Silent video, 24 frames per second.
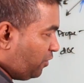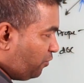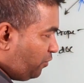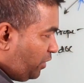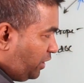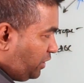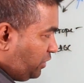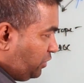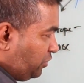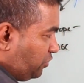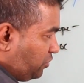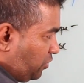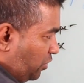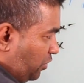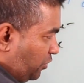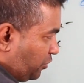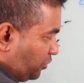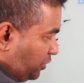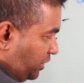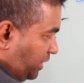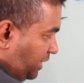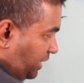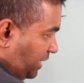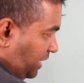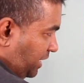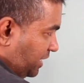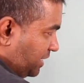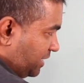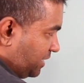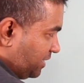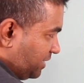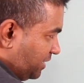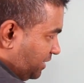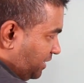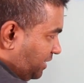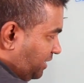When you go to
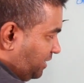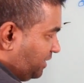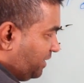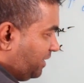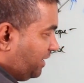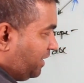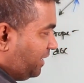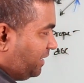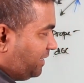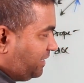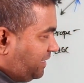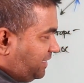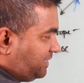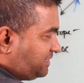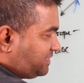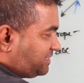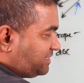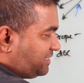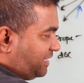here, it